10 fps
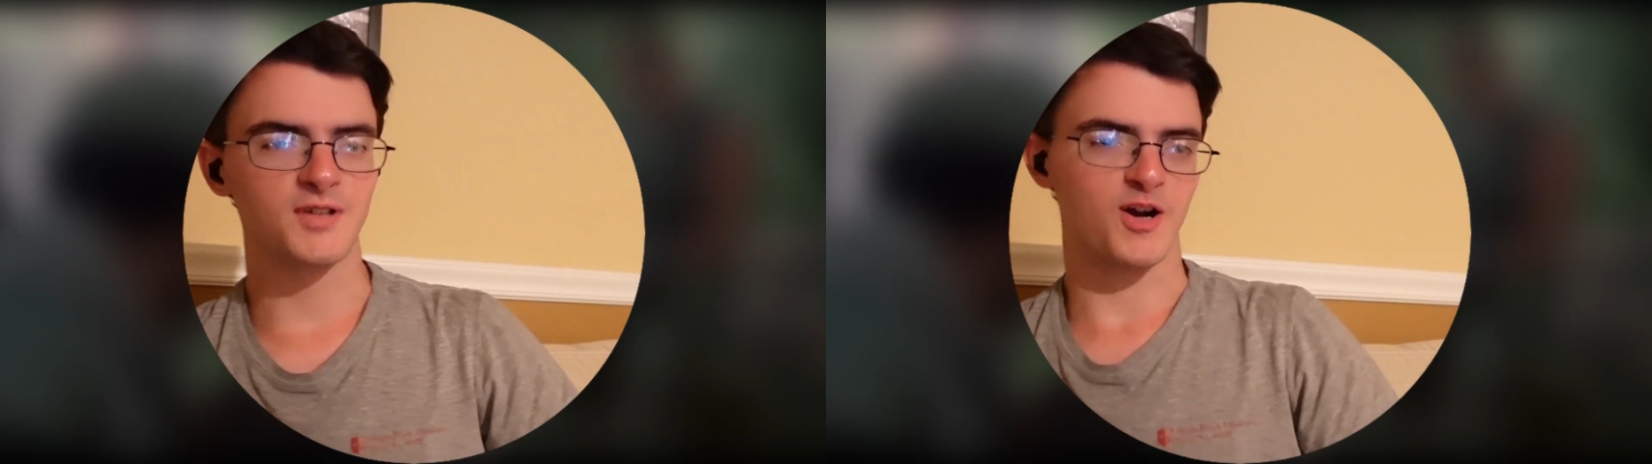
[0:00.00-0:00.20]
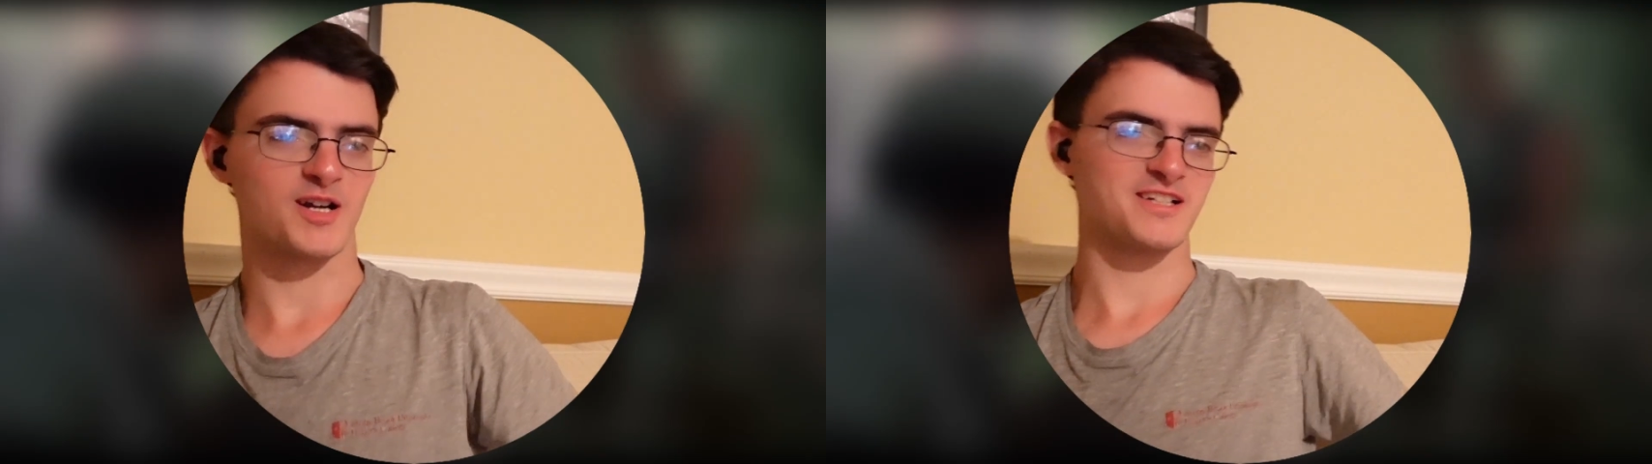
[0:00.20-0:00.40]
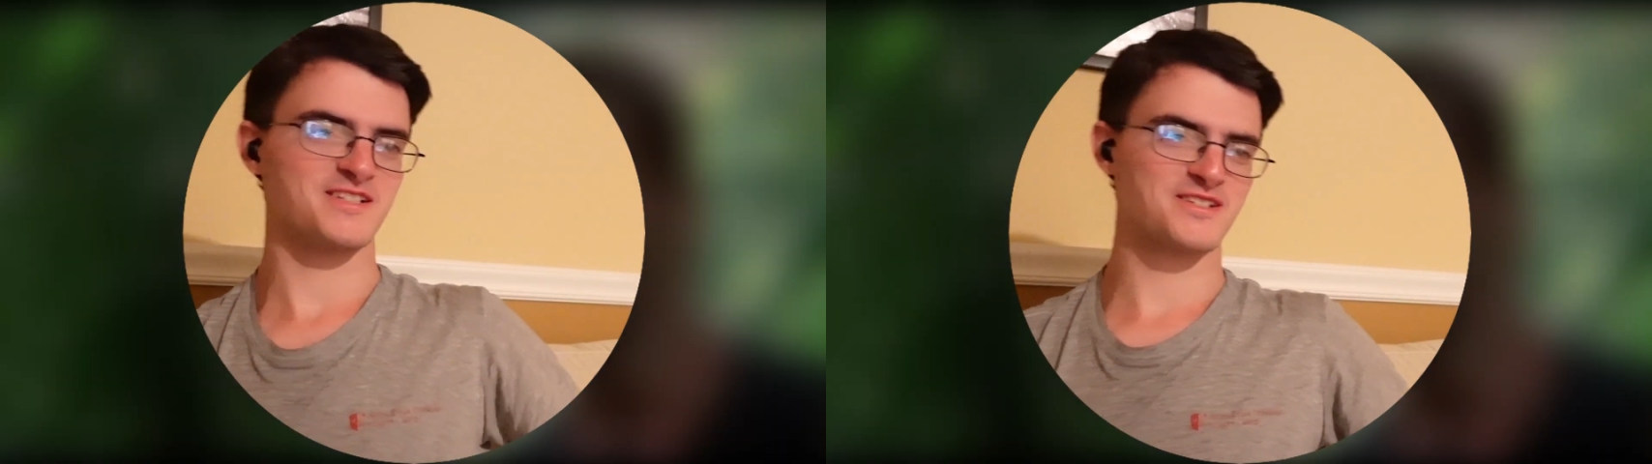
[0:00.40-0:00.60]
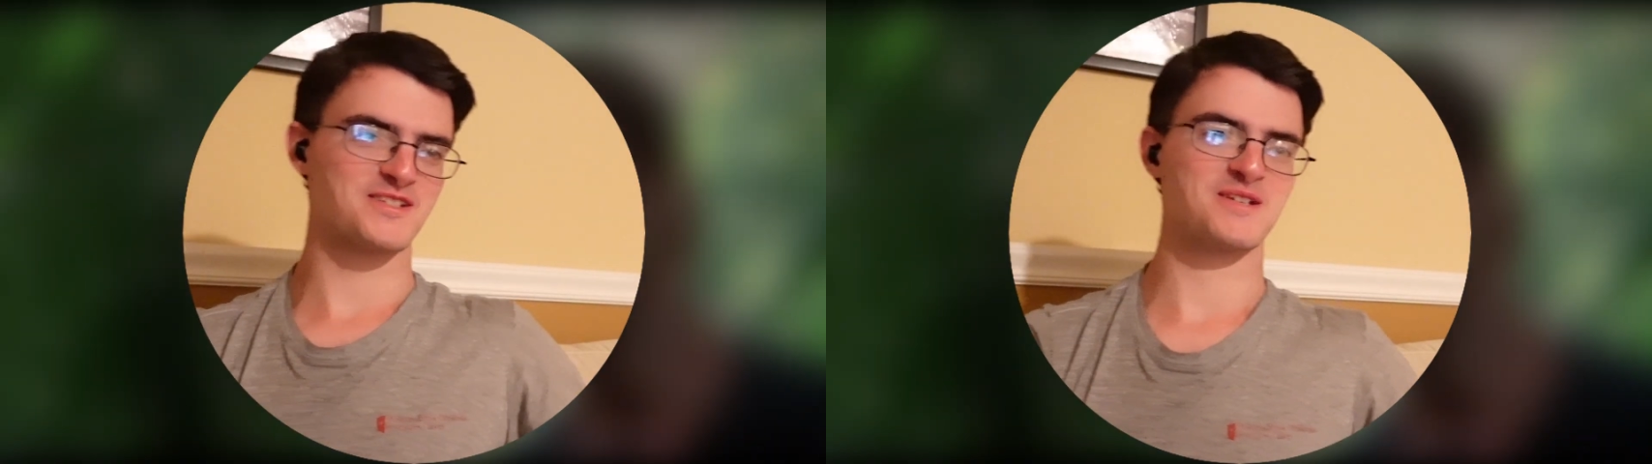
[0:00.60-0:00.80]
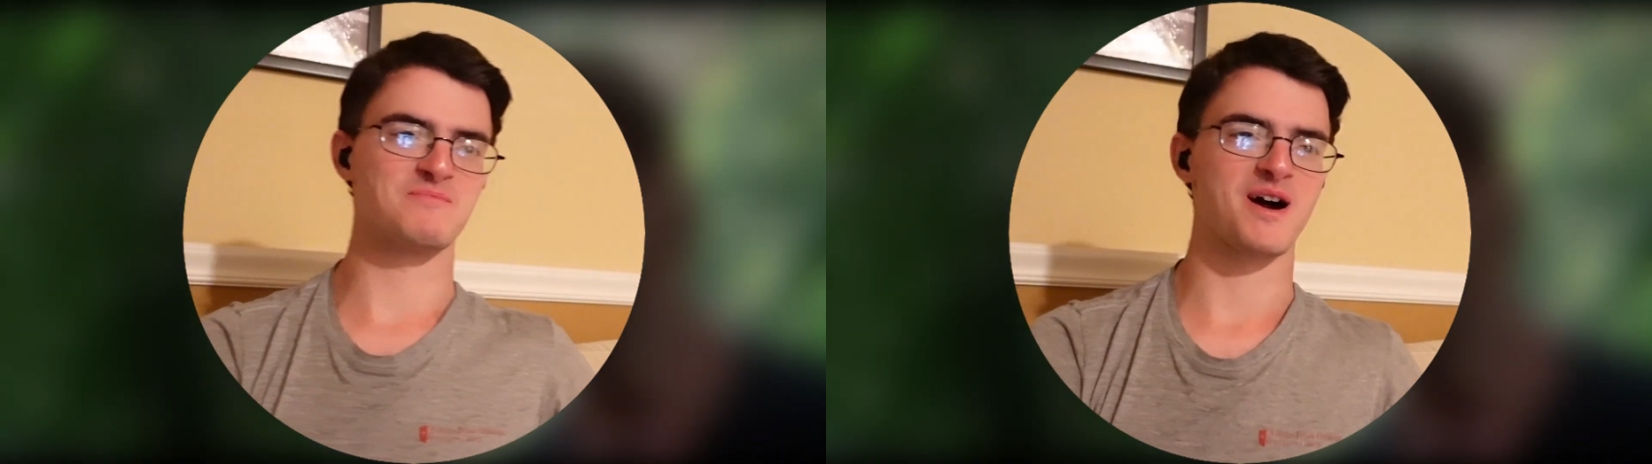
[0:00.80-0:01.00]
Hawkins,
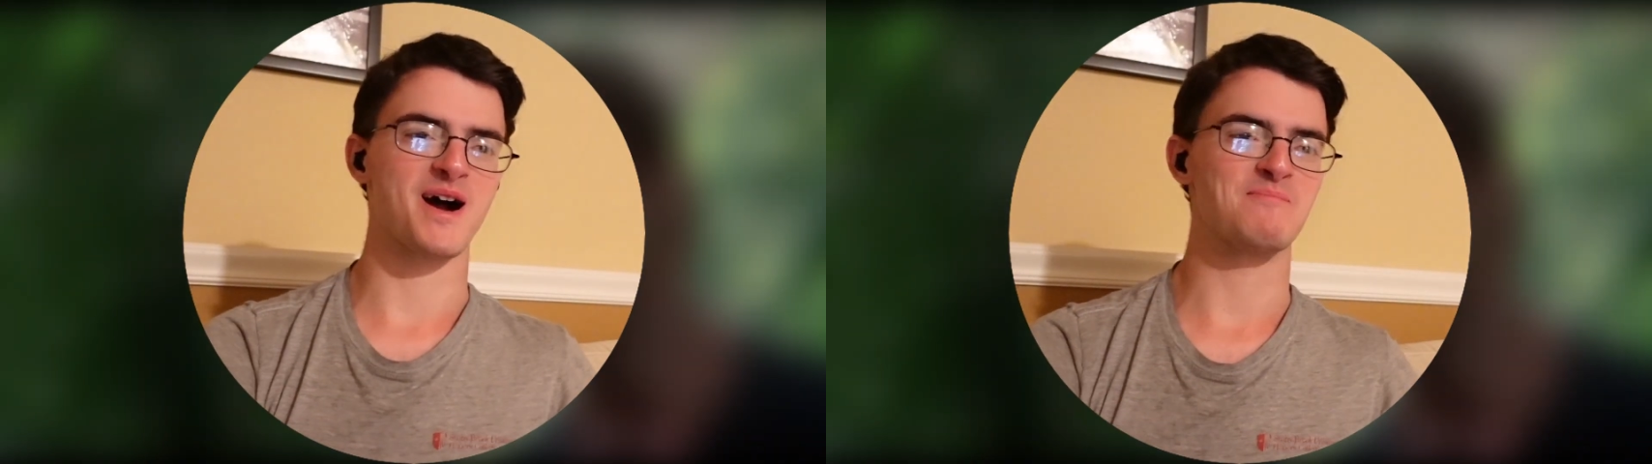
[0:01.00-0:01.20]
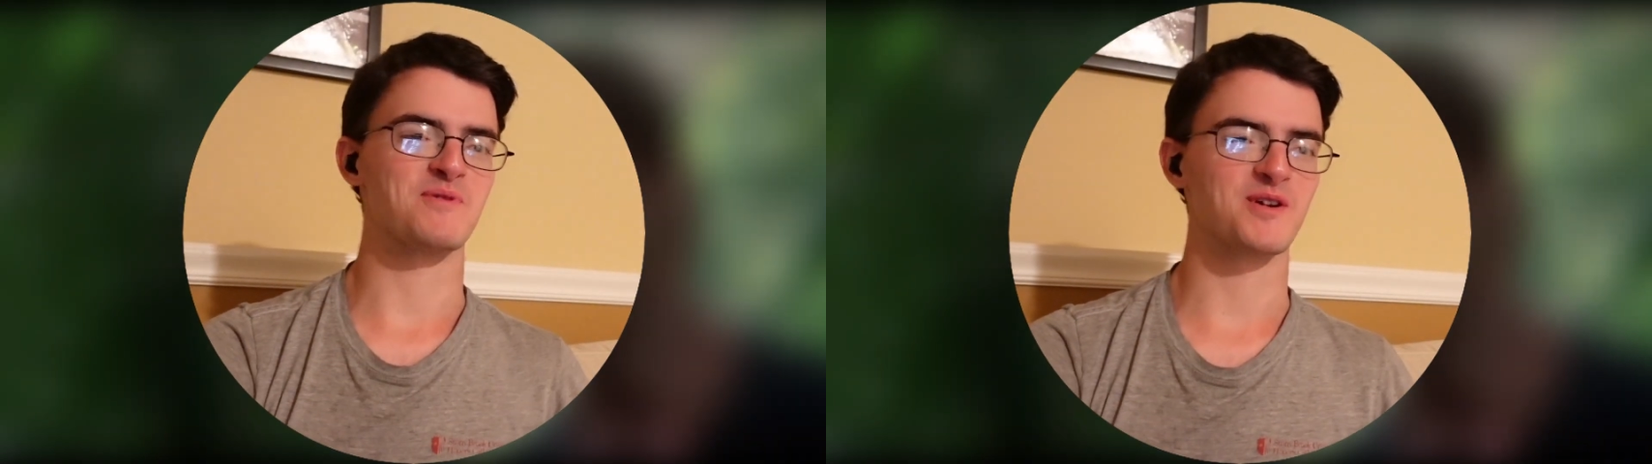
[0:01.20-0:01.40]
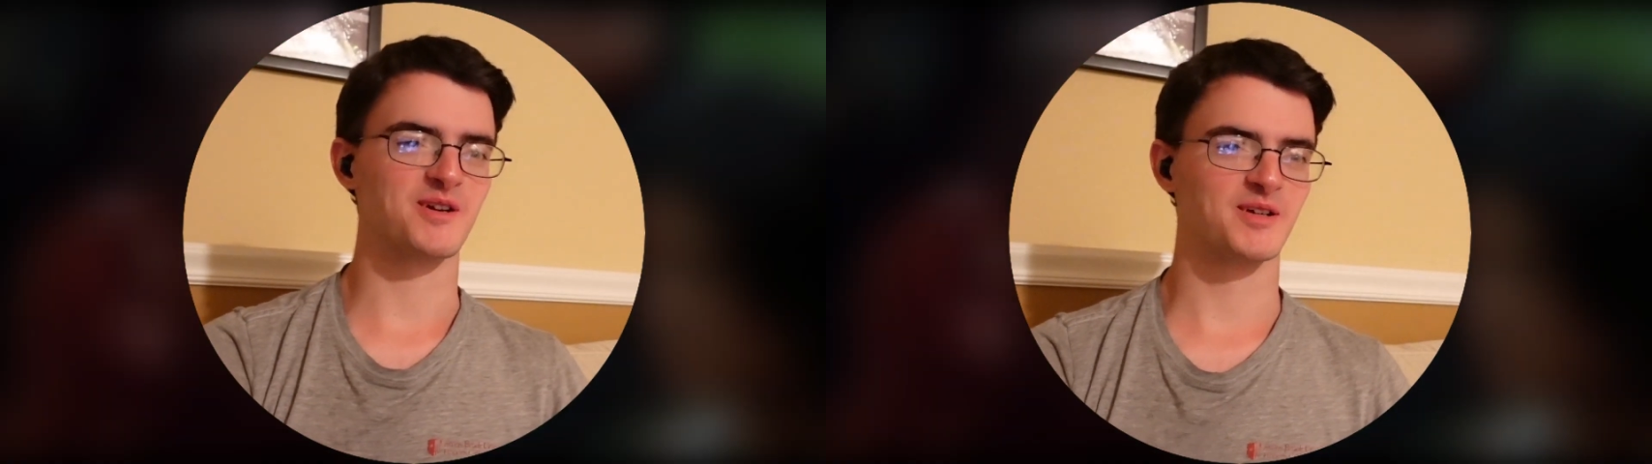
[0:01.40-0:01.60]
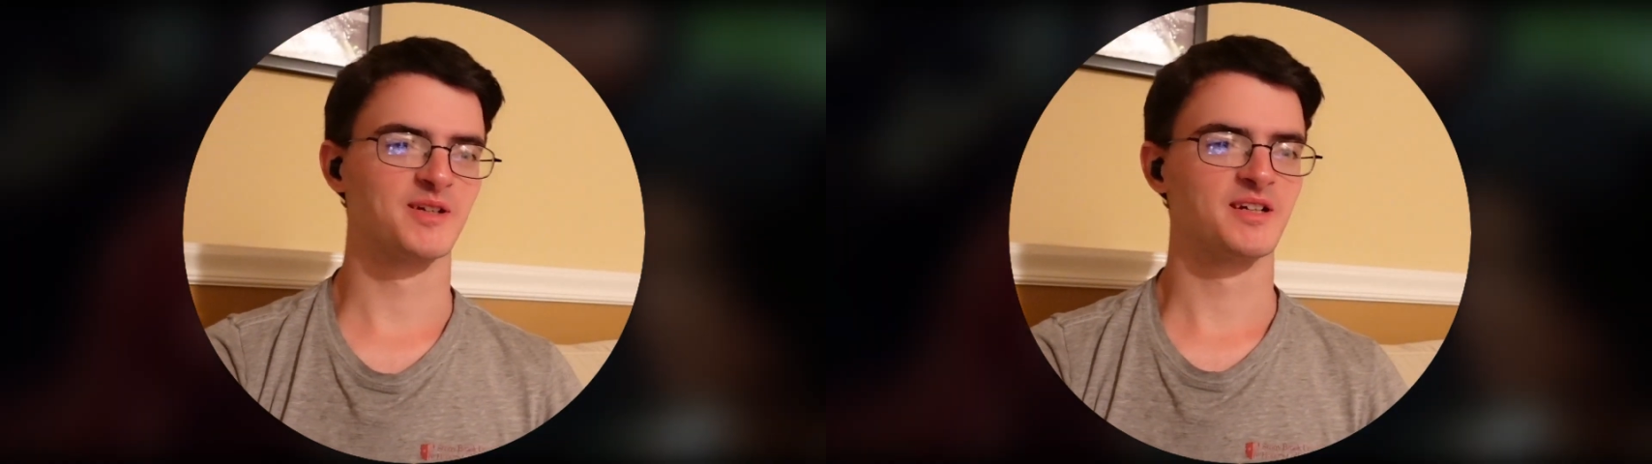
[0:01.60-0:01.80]
Jim Hopper.